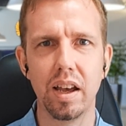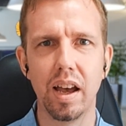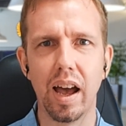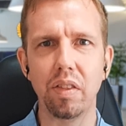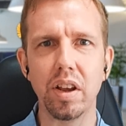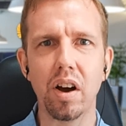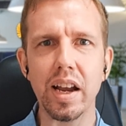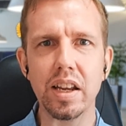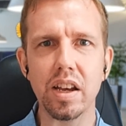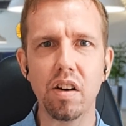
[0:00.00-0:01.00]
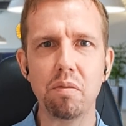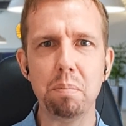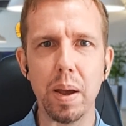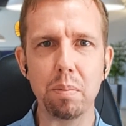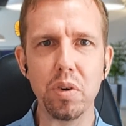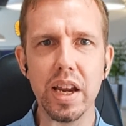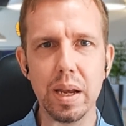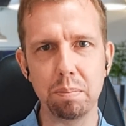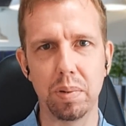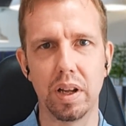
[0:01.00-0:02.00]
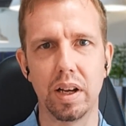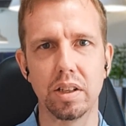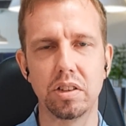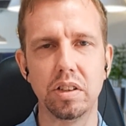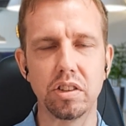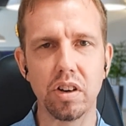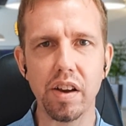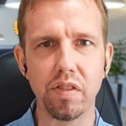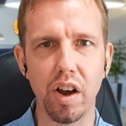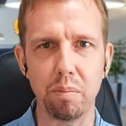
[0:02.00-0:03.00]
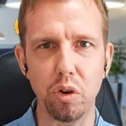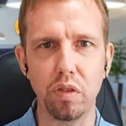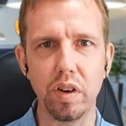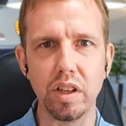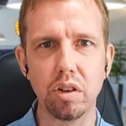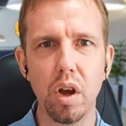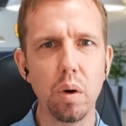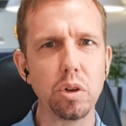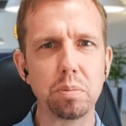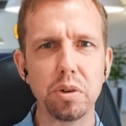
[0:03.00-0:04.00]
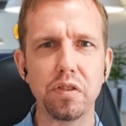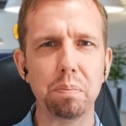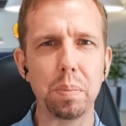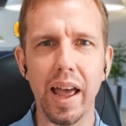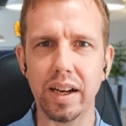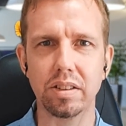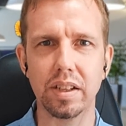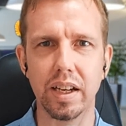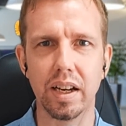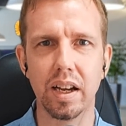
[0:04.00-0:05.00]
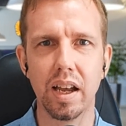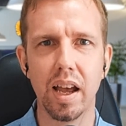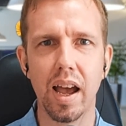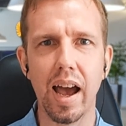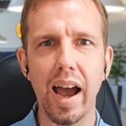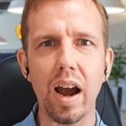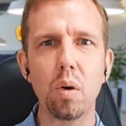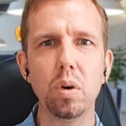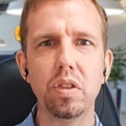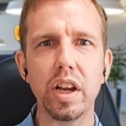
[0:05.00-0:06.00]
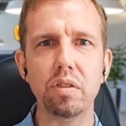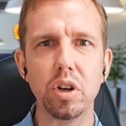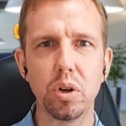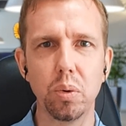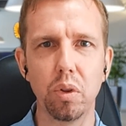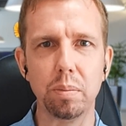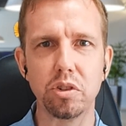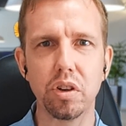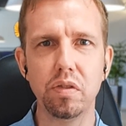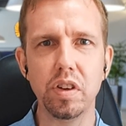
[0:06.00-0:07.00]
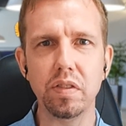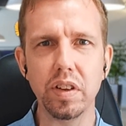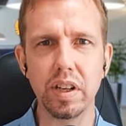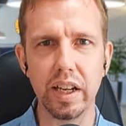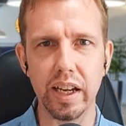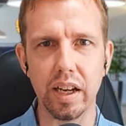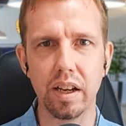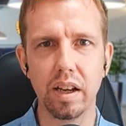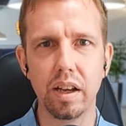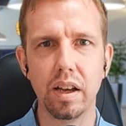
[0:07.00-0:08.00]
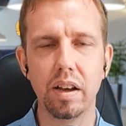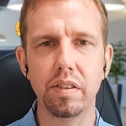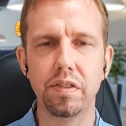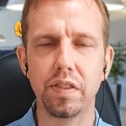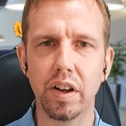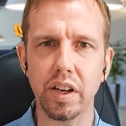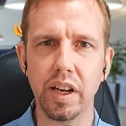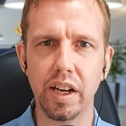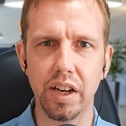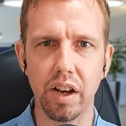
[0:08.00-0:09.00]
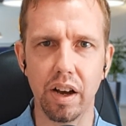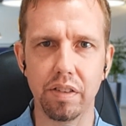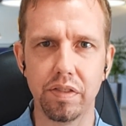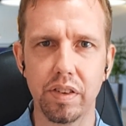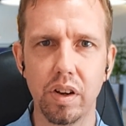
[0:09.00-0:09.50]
And the idea of memory implants in sci fi movies was perplexing. How would they recall them so vividly? Funnily enough,